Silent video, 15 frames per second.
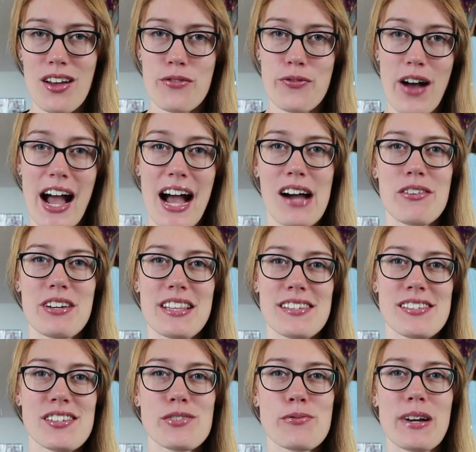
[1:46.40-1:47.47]
For Harry,
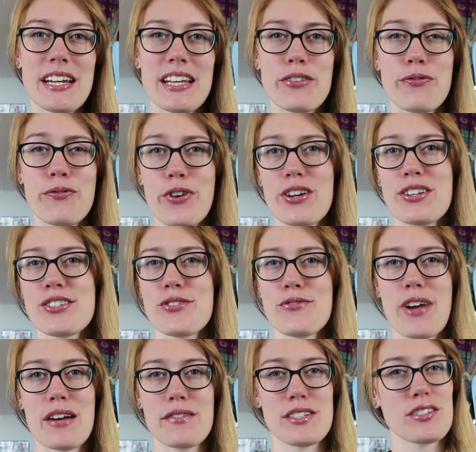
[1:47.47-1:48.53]
this is when he first
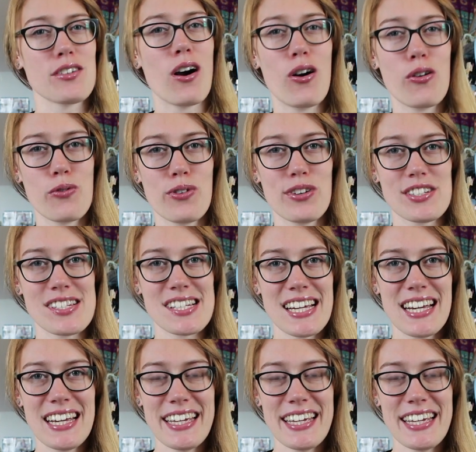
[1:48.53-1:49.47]
arrives at Hogwarts.